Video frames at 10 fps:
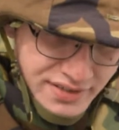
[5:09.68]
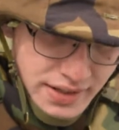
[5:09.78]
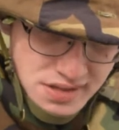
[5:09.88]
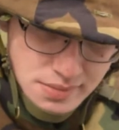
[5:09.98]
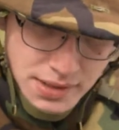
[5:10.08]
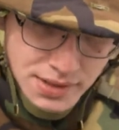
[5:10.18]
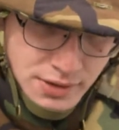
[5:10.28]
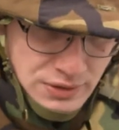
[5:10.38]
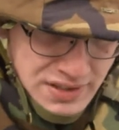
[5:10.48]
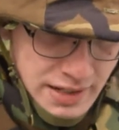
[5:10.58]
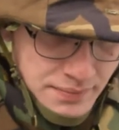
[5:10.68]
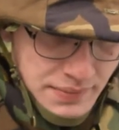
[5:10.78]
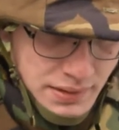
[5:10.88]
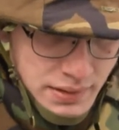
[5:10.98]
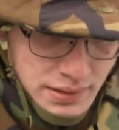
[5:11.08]
has something to do with that.
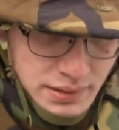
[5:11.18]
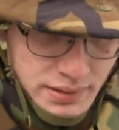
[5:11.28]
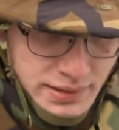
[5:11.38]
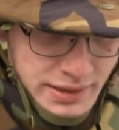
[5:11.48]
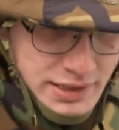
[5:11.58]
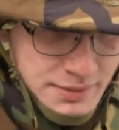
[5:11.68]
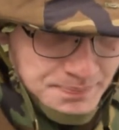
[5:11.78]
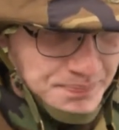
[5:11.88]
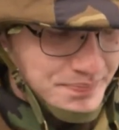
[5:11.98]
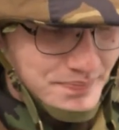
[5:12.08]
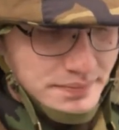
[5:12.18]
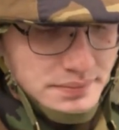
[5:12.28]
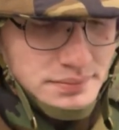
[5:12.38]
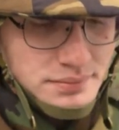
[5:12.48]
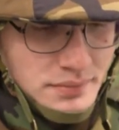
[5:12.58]
I'm
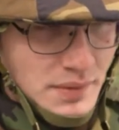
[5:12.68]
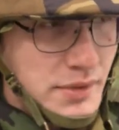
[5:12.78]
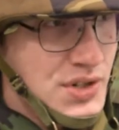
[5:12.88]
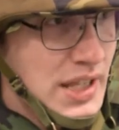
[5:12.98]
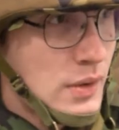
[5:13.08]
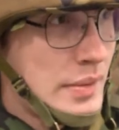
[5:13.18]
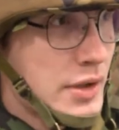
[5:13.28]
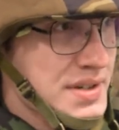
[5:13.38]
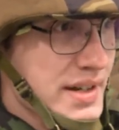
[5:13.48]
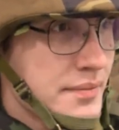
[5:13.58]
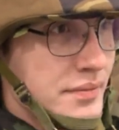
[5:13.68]
going to try that one more time.